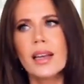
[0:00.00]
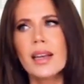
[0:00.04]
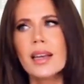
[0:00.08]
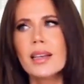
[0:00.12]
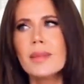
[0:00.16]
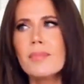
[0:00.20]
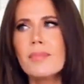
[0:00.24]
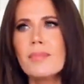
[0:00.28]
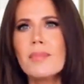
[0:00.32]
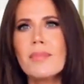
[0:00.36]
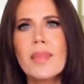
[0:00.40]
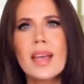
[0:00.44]
And
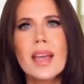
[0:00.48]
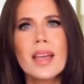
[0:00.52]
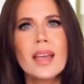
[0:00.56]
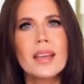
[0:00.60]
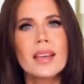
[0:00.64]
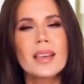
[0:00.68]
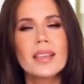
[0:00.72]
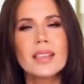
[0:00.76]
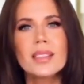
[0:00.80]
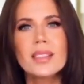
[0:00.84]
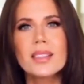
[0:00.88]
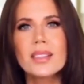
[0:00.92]
I
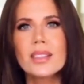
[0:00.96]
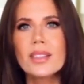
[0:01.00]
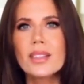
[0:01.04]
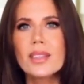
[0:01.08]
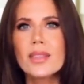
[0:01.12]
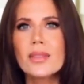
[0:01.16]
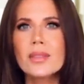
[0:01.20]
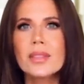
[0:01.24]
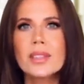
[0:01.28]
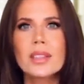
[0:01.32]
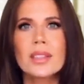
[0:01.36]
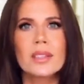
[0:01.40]
made
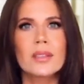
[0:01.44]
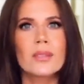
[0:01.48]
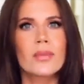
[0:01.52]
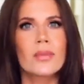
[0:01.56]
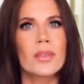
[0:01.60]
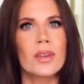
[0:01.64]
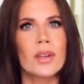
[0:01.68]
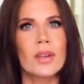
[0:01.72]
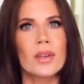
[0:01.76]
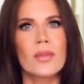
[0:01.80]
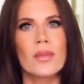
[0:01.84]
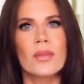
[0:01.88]
excuses
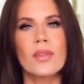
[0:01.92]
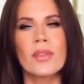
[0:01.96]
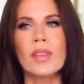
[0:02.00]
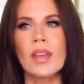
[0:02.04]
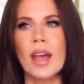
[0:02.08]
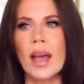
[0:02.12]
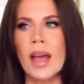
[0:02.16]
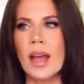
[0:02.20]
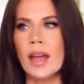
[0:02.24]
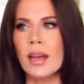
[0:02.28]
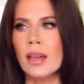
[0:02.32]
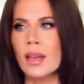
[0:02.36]
for you
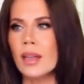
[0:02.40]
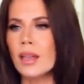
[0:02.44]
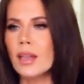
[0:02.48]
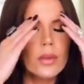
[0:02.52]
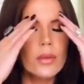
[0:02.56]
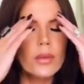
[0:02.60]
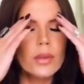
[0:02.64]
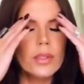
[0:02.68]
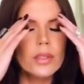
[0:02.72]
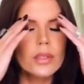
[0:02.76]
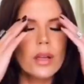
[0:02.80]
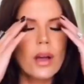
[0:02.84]
then.
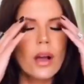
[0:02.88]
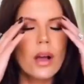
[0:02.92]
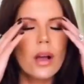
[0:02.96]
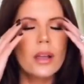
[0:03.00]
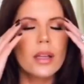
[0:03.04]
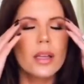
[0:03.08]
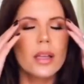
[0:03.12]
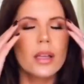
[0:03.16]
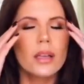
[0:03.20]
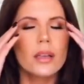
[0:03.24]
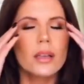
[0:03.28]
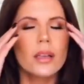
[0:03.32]
You were
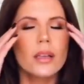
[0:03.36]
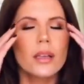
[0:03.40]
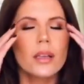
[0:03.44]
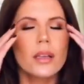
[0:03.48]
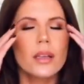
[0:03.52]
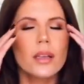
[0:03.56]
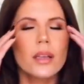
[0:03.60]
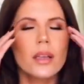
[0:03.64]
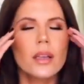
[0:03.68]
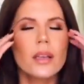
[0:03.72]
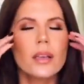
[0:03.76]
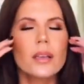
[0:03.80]
talking
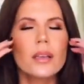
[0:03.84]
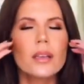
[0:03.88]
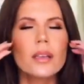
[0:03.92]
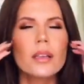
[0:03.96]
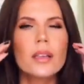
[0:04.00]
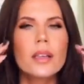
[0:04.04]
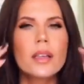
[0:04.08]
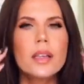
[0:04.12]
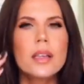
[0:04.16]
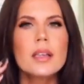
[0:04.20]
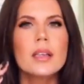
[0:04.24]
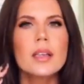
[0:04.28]

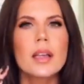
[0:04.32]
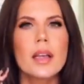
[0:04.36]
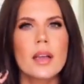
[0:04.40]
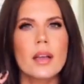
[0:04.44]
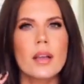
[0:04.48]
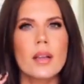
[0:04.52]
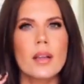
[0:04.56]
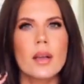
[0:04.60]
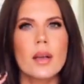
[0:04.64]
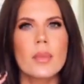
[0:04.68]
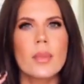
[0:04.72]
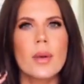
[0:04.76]
in
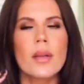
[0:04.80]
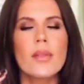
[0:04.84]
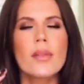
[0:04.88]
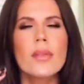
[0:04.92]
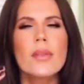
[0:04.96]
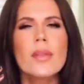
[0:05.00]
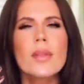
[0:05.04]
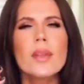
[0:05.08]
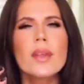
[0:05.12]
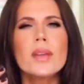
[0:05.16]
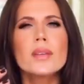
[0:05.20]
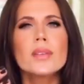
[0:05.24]
detail
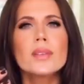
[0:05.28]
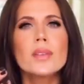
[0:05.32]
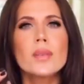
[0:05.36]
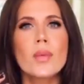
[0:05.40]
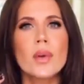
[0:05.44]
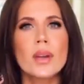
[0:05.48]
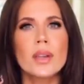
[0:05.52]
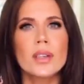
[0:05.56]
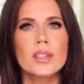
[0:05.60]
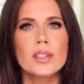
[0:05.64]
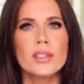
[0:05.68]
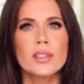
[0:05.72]
about things you
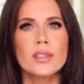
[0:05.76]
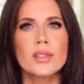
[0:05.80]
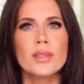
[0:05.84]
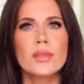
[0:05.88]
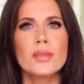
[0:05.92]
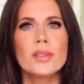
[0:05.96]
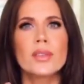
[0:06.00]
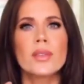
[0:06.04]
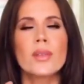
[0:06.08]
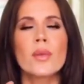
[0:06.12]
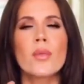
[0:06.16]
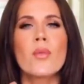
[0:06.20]
wanted to
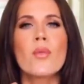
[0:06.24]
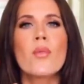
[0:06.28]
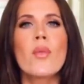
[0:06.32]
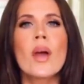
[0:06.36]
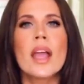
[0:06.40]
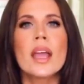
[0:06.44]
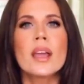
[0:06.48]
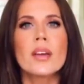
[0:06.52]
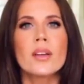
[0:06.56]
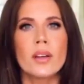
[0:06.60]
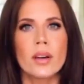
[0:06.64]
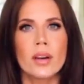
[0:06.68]
do to the
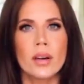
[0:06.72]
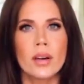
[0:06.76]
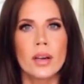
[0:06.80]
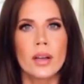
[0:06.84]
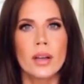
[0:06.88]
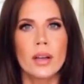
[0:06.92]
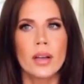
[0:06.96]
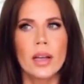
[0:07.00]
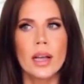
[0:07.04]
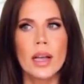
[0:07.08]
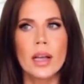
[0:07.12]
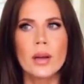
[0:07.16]
waiter.
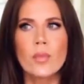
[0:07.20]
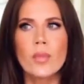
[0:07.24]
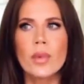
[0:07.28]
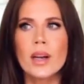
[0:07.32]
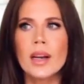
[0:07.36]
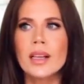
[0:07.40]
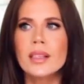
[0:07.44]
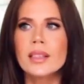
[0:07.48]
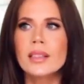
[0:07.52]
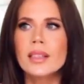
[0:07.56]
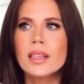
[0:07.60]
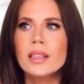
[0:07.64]
And
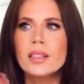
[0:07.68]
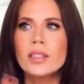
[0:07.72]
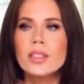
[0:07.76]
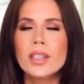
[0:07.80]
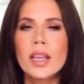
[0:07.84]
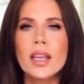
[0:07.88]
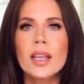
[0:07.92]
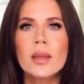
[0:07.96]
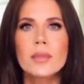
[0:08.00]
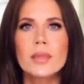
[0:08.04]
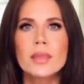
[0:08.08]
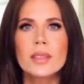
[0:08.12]
when I said,
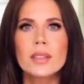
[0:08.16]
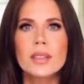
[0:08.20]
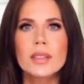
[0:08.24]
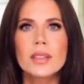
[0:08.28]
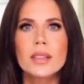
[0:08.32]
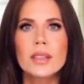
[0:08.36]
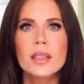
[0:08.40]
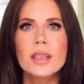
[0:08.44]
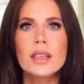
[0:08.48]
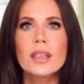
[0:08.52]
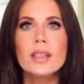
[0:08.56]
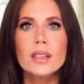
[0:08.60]
James,
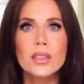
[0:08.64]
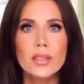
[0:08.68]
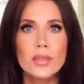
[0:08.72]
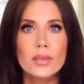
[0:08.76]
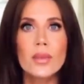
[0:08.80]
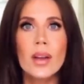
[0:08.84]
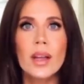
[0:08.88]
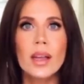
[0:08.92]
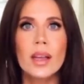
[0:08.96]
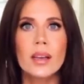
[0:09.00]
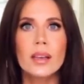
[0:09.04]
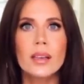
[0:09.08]
he's
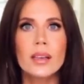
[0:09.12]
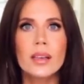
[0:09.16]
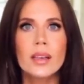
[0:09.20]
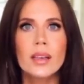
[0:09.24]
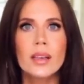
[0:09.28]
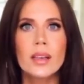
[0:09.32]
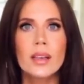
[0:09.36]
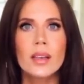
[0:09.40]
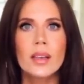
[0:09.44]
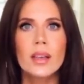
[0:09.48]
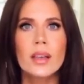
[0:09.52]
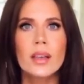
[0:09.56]
straight,
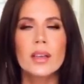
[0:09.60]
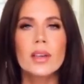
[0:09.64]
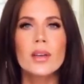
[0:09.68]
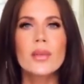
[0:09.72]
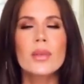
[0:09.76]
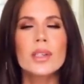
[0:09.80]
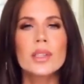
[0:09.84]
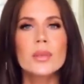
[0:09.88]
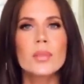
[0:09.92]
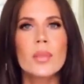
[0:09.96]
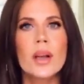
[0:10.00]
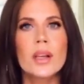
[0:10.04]

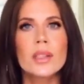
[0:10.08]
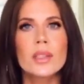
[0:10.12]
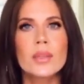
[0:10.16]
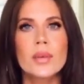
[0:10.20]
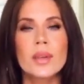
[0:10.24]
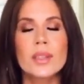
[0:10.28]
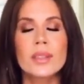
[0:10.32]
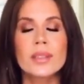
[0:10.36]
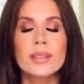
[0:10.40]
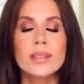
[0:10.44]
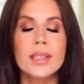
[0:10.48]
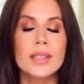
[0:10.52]
your response
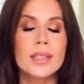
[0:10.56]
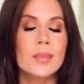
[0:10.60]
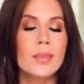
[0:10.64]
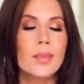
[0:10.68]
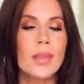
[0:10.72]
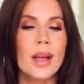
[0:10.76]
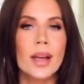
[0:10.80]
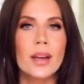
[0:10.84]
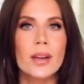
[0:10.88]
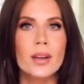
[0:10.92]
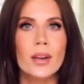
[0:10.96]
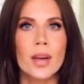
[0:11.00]
was, doesn't
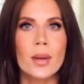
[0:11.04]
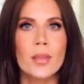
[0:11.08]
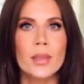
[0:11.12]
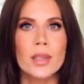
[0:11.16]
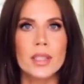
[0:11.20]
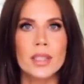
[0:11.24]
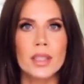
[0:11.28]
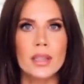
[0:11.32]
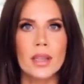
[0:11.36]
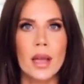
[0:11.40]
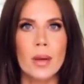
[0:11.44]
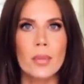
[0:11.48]
matter, I'm a
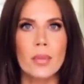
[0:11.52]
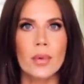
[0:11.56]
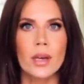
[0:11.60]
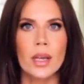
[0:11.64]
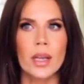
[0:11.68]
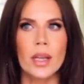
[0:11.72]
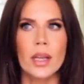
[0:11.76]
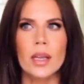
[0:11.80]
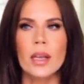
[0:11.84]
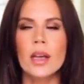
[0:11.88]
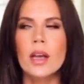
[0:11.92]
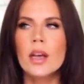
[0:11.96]

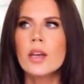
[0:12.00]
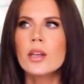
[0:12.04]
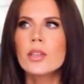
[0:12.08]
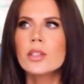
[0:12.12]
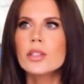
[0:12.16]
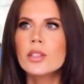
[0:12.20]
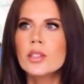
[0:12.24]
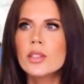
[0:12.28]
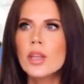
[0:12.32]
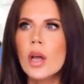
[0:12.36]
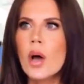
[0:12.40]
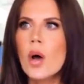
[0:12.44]
celebrity.
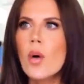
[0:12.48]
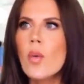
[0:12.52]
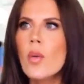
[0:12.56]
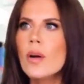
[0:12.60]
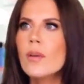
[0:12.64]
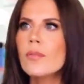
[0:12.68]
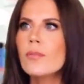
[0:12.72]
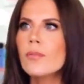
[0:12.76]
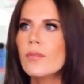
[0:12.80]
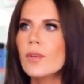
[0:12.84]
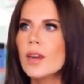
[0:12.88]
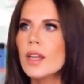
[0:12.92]

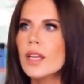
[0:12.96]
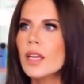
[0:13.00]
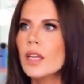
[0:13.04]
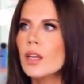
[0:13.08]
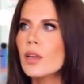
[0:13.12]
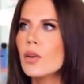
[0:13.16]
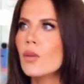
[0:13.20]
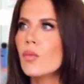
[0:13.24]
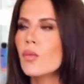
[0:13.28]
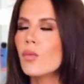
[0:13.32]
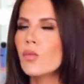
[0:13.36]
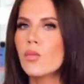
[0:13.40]
So
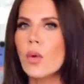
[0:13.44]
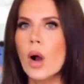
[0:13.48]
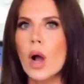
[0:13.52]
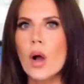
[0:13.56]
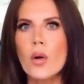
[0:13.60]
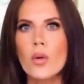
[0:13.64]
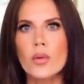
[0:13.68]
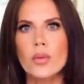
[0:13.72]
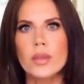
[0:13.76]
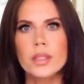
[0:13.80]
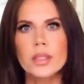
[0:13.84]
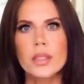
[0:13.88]
freaking
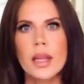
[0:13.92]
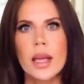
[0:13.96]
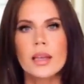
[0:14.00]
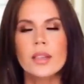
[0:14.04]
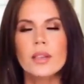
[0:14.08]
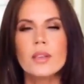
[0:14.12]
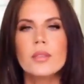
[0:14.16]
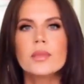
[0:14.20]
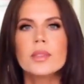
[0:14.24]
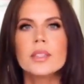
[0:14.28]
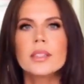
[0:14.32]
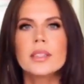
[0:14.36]
gross.
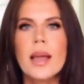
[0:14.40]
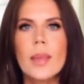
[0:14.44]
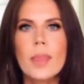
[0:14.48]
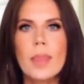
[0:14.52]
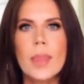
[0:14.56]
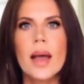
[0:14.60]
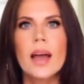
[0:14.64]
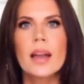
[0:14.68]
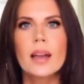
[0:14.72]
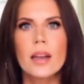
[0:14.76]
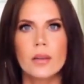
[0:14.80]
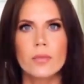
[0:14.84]
And you said
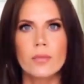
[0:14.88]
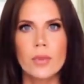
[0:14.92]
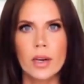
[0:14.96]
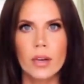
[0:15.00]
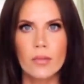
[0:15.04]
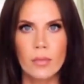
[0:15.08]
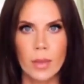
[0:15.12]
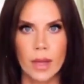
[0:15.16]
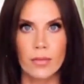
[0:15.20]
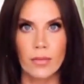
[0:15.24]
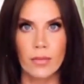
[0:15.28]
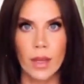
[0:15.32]
that in
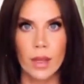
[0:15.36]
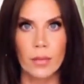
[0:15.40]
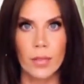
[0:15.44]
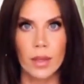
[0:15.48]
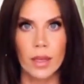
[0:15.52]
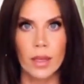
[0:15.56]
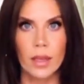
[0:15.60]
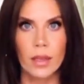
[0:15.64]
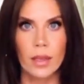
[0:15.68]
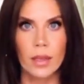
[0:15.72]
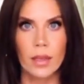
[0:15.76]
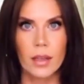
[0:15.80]
front of my
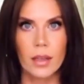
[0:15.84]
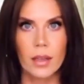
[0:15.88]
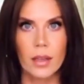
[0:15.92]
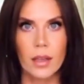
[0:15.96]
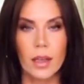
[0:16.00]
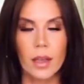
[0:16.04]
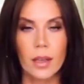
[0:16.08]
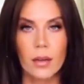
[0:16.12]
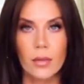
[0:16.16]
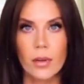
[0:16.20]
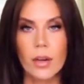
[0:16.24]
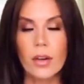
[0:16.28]
family.
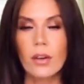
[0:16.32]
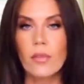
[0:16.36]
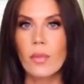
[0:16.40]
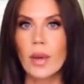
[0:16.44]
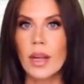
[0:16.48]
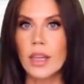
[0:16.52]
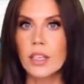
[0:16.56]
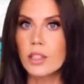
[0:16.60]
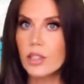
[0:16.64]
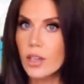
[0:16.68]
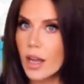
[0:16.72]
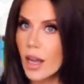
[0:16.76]
In front of my